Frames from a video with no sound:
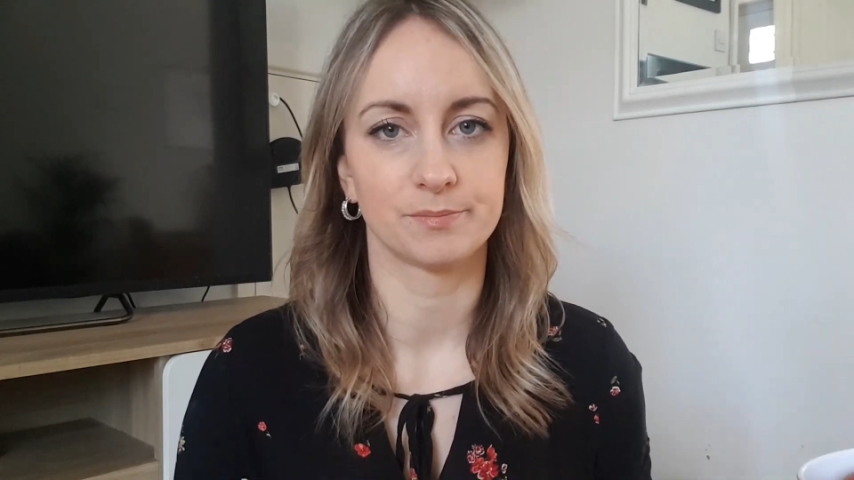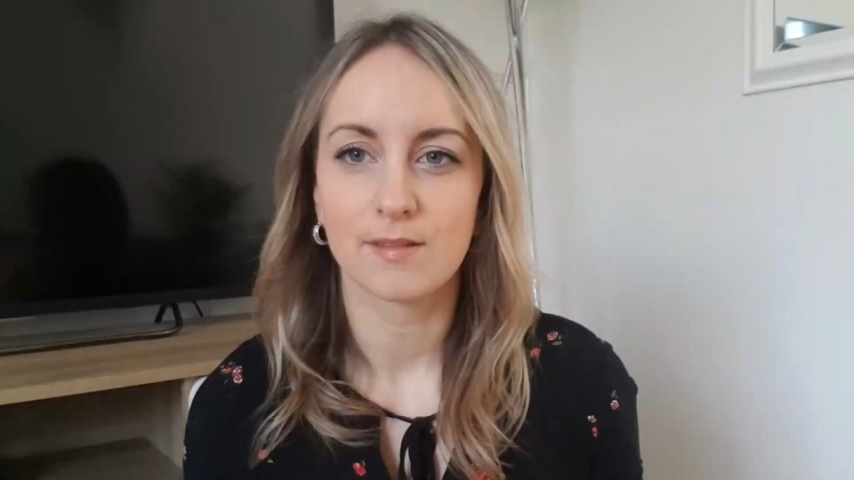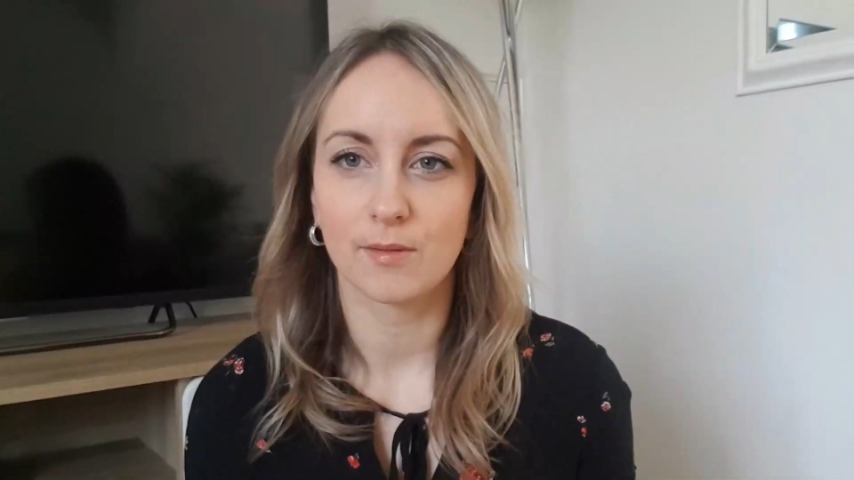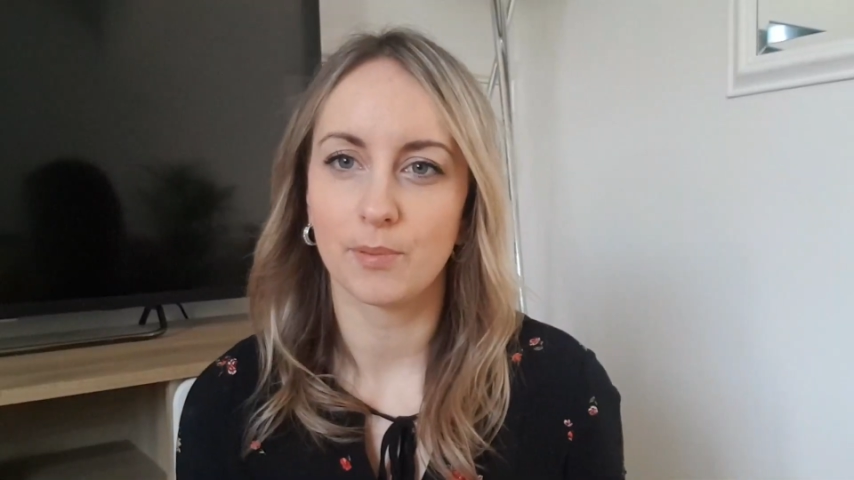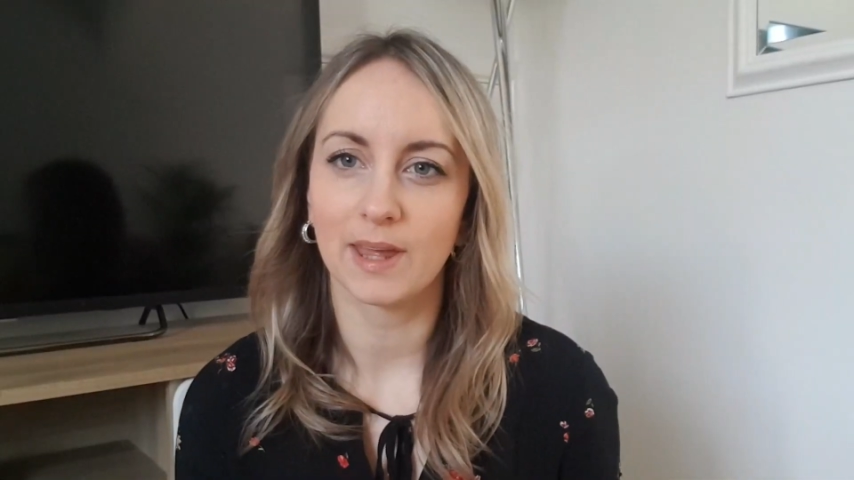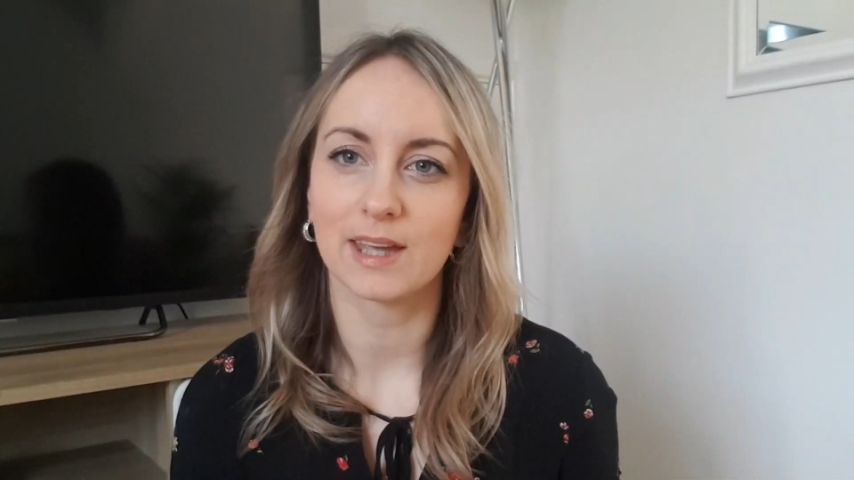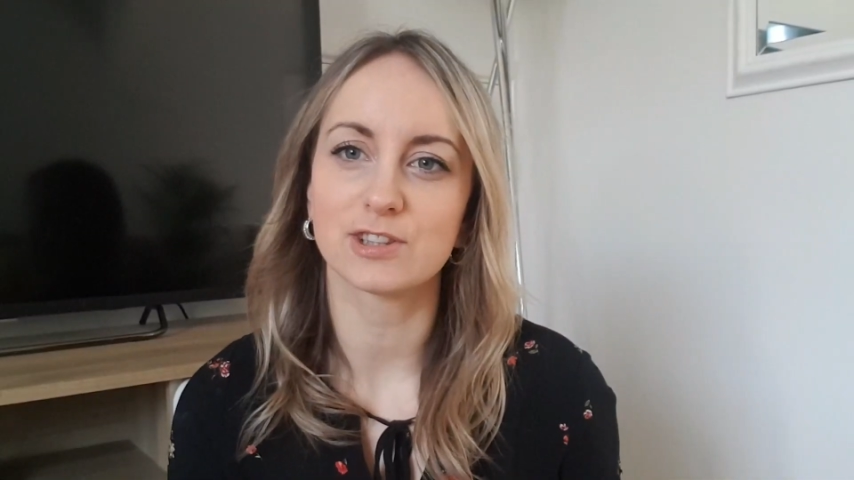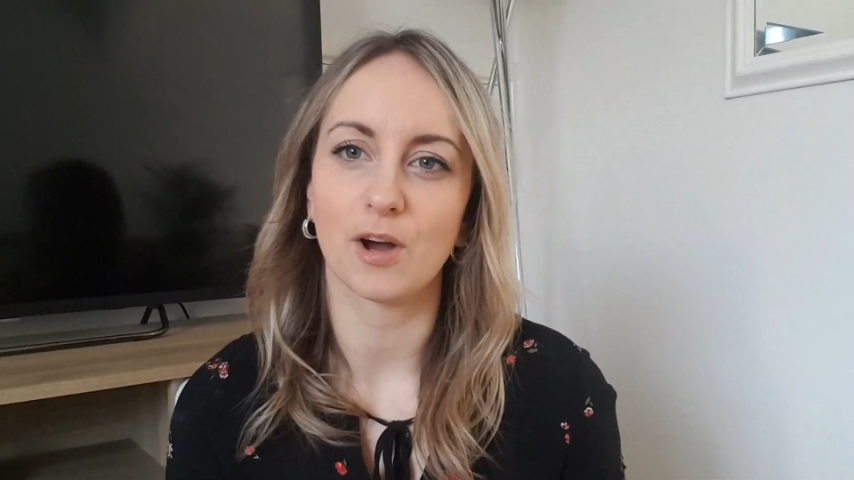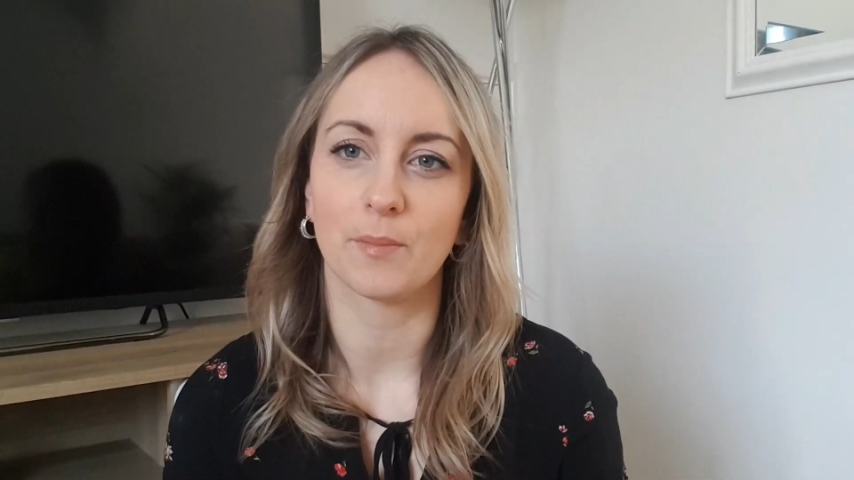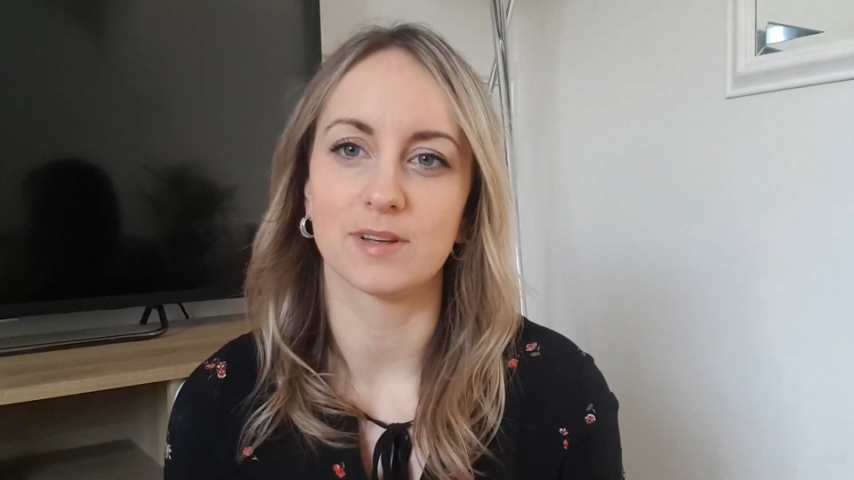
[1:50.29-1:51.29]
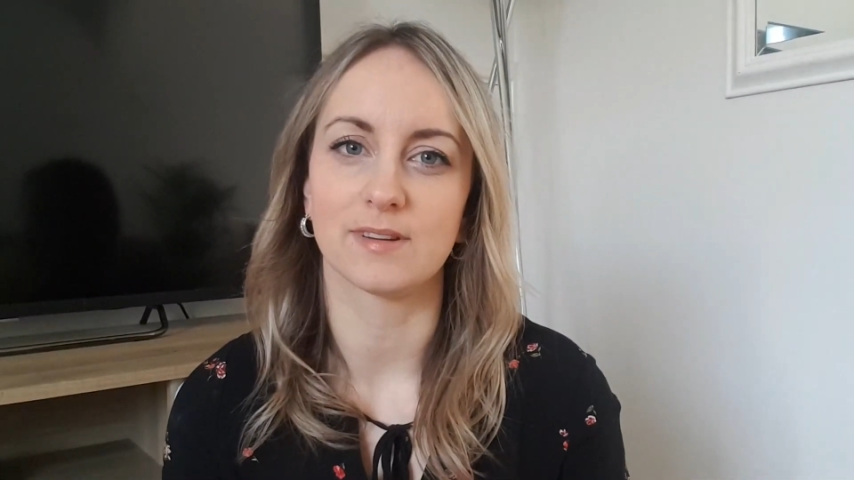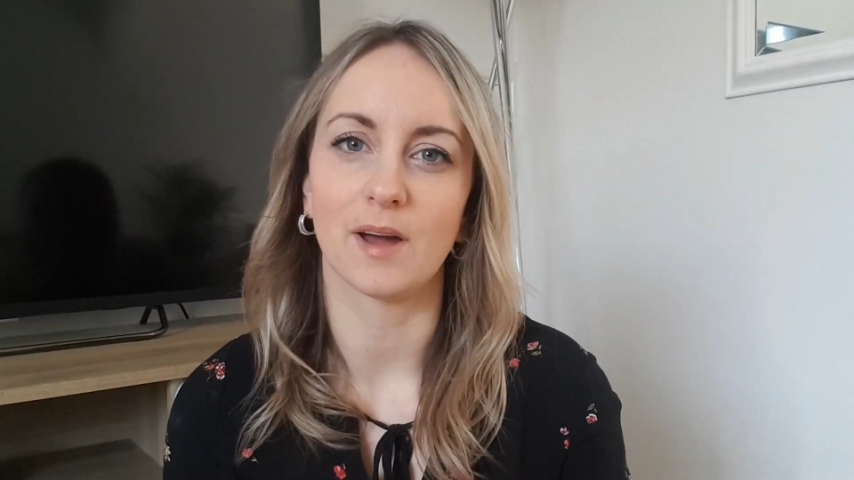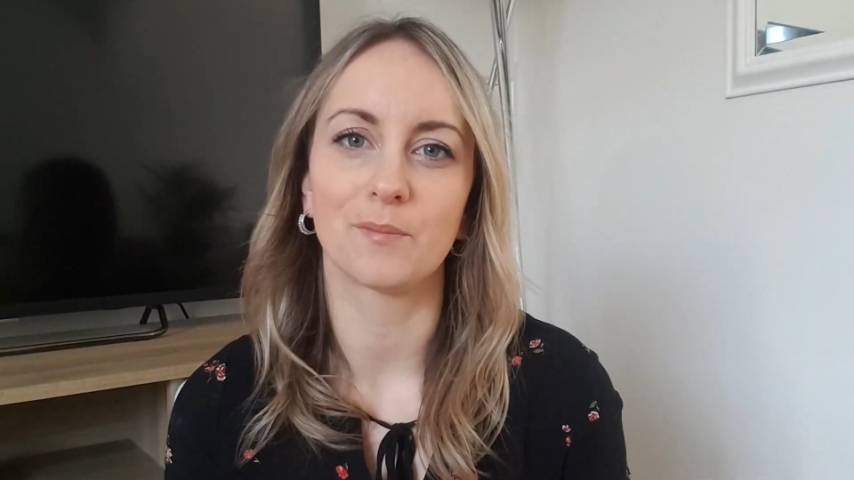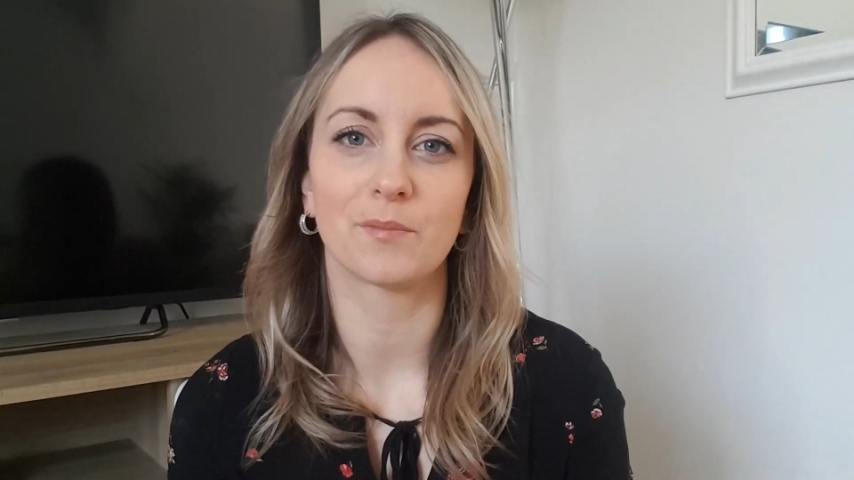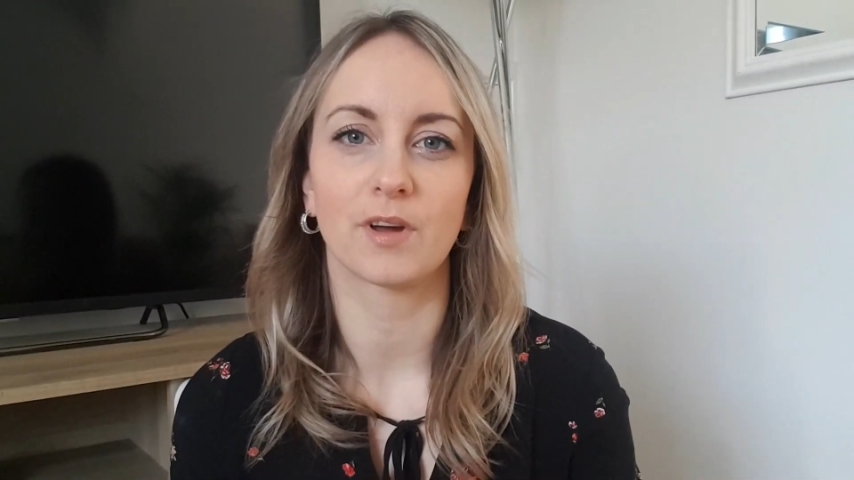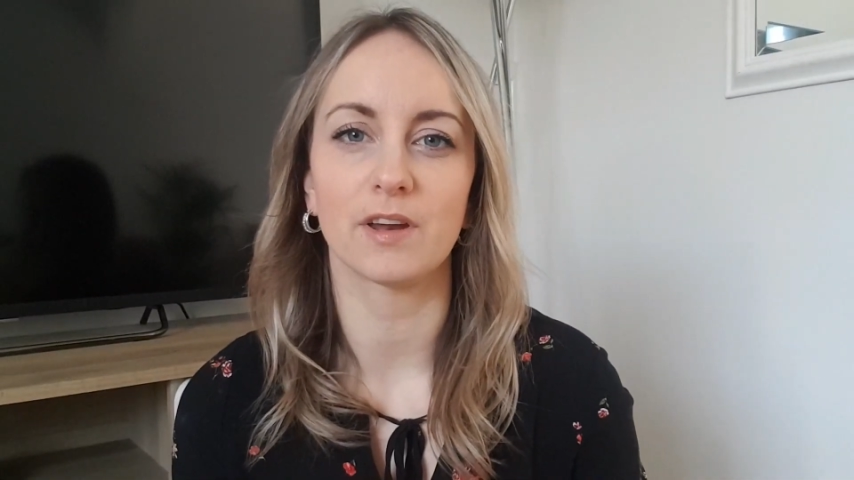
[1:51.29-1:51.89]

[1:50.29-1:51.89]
So being a childminder, I'm kind